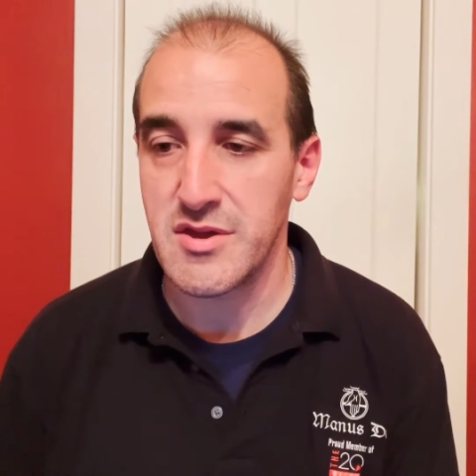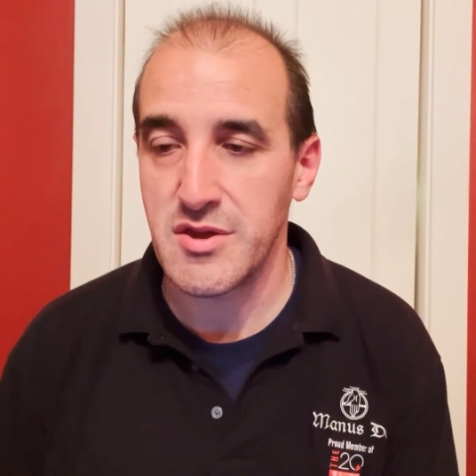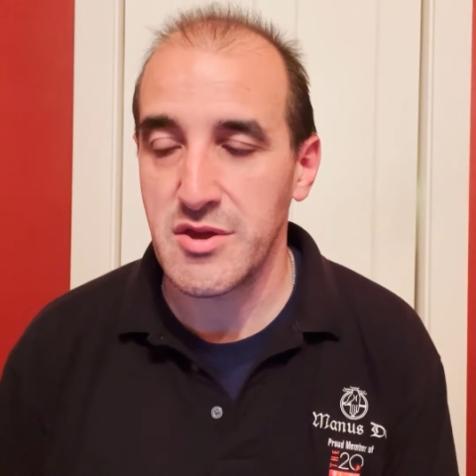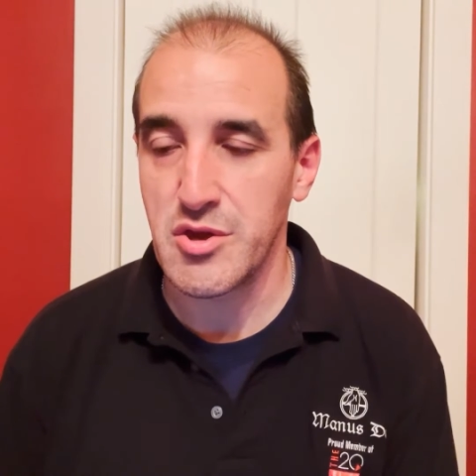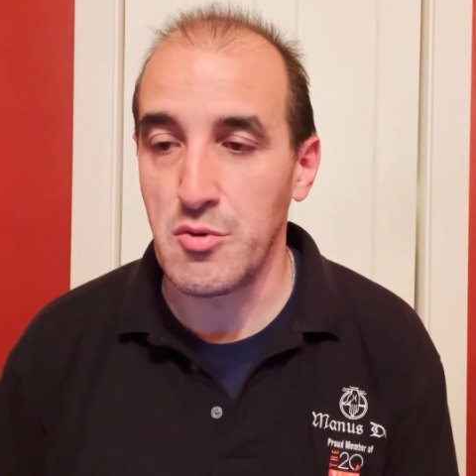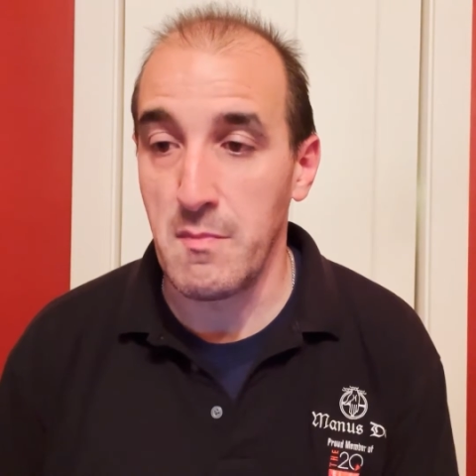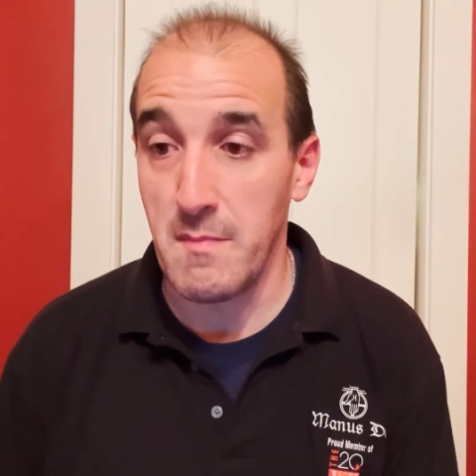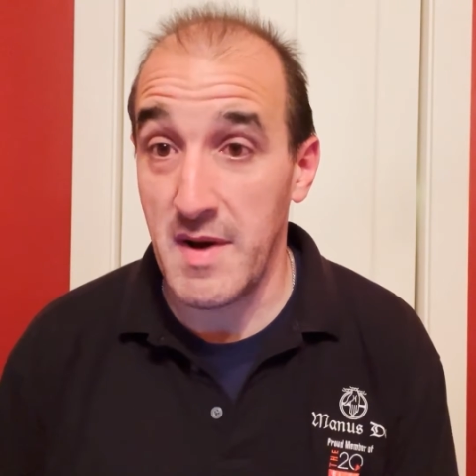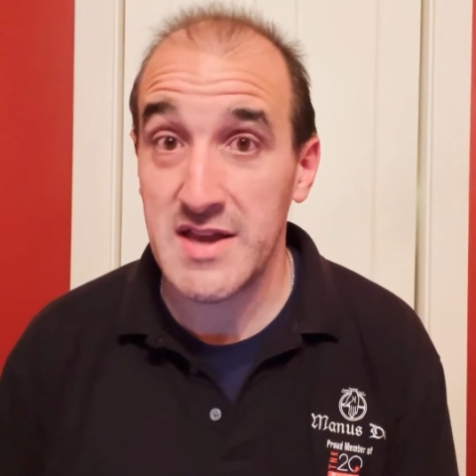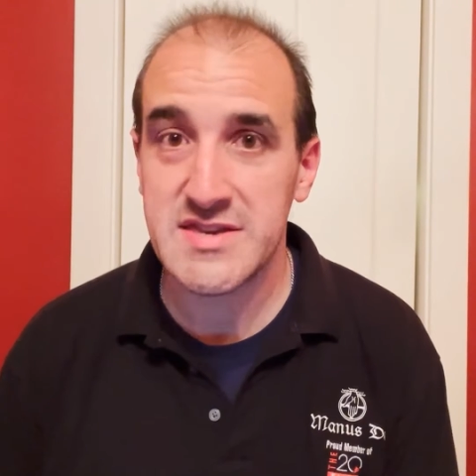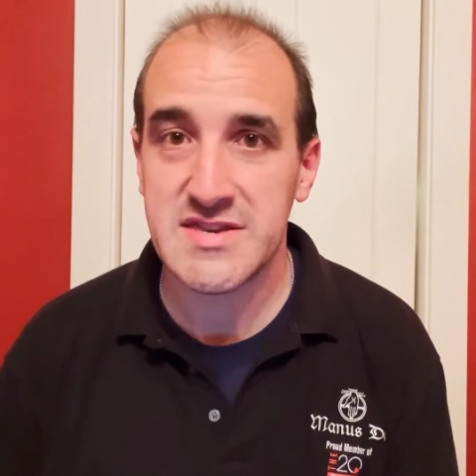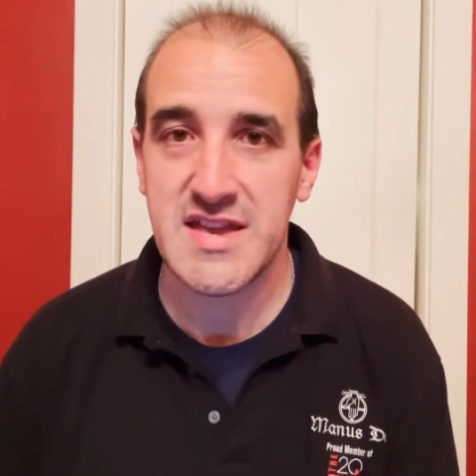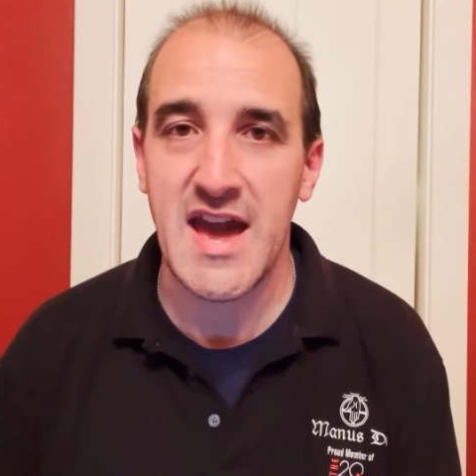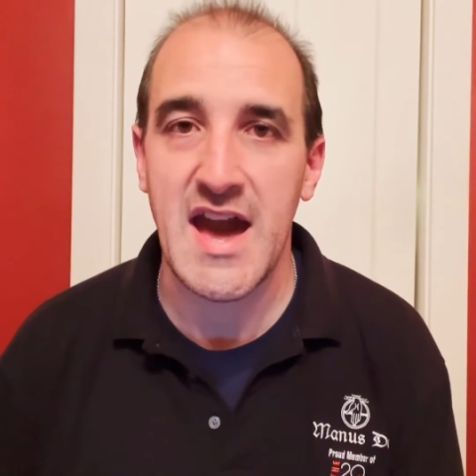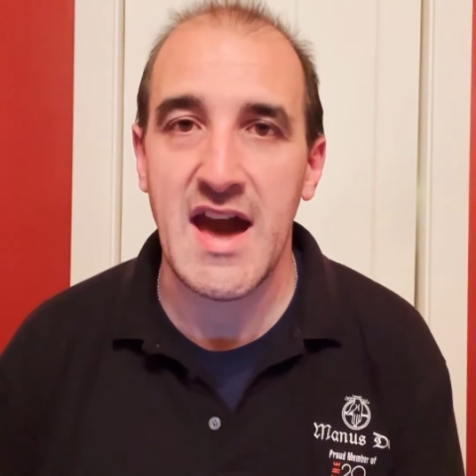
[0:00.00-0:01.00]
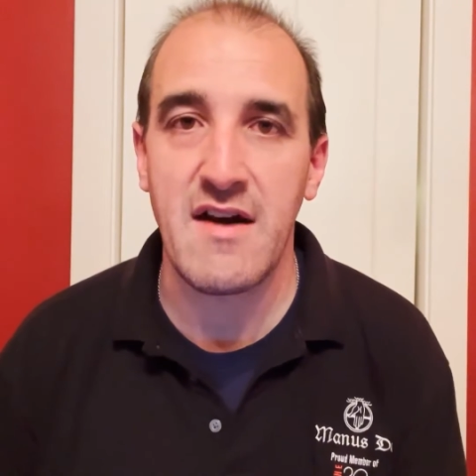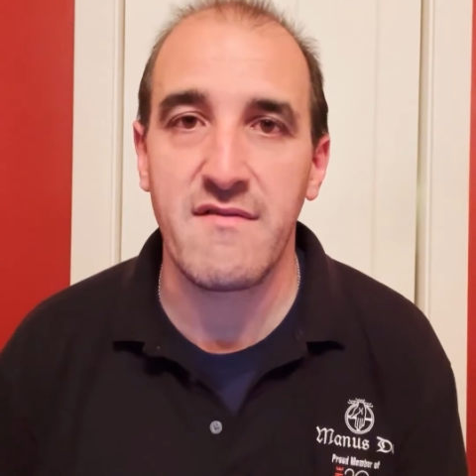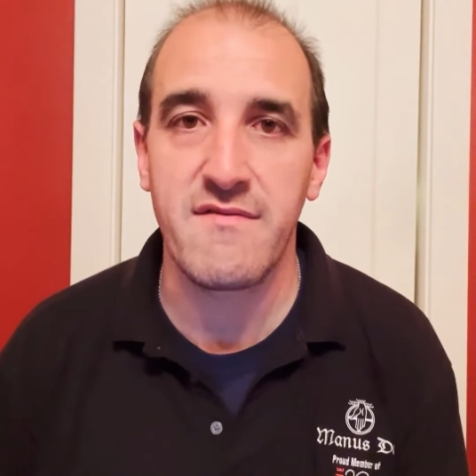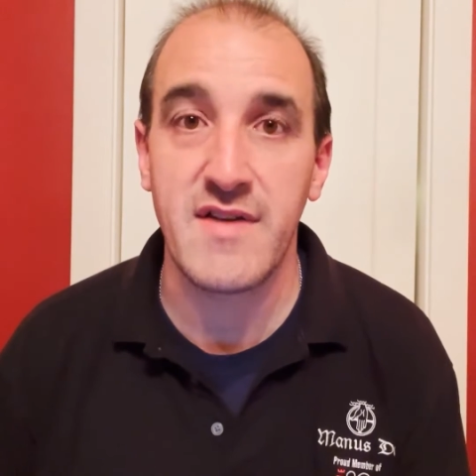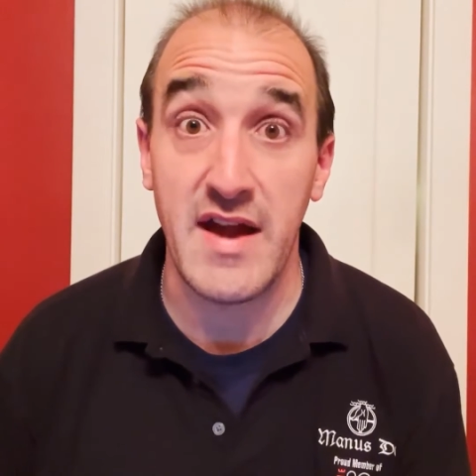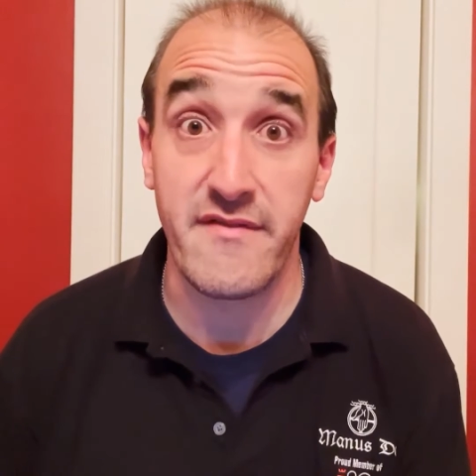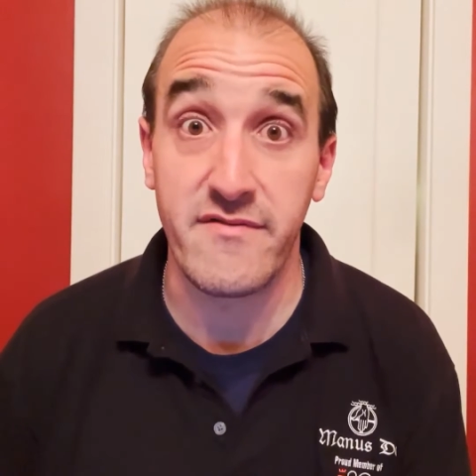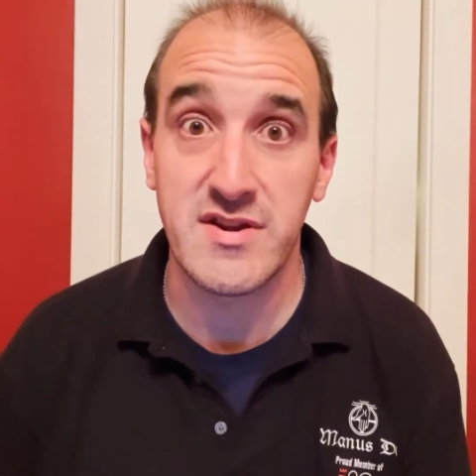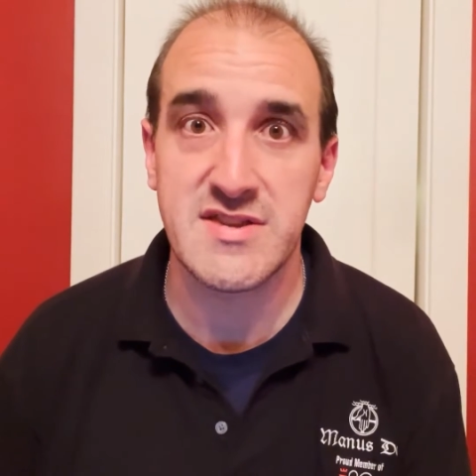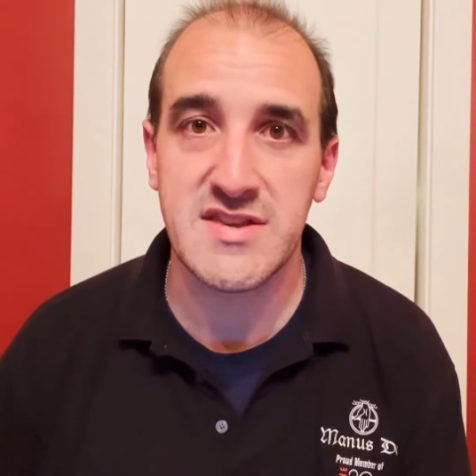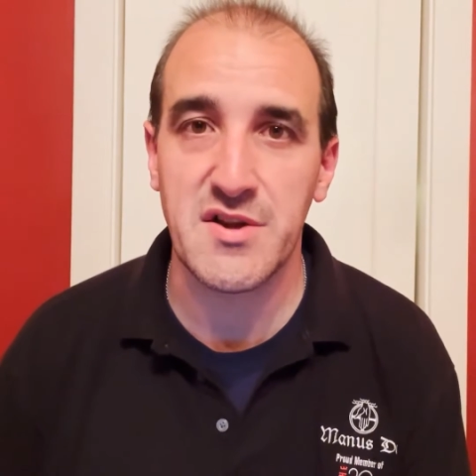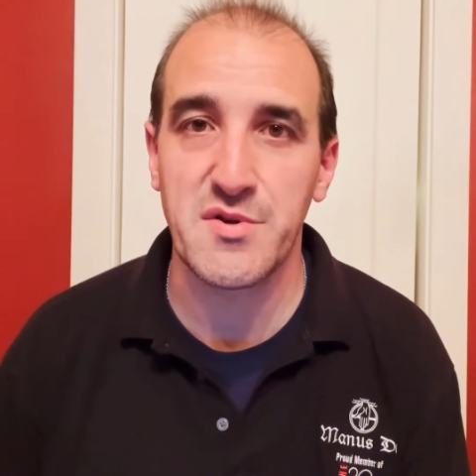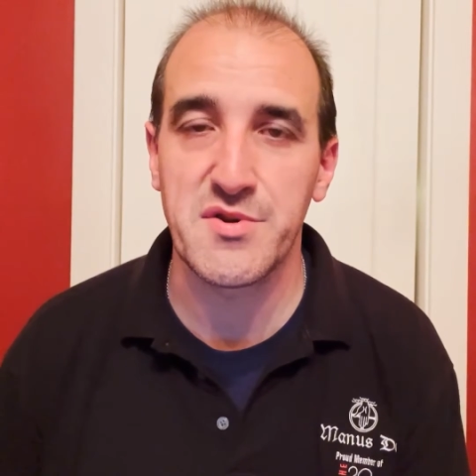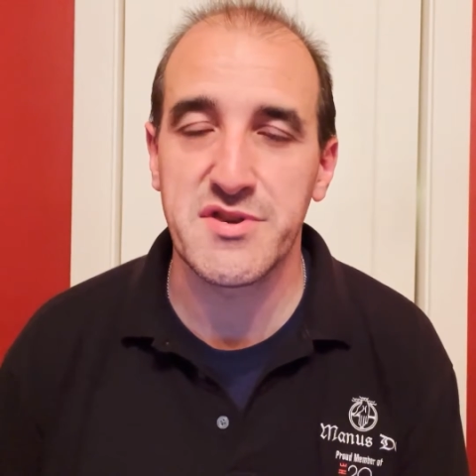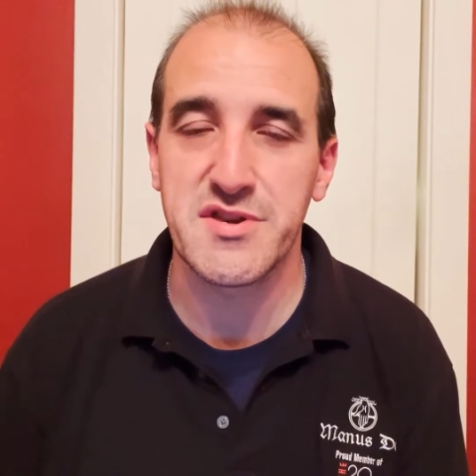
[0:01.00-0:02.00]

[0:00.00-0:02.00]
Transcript: you must have every single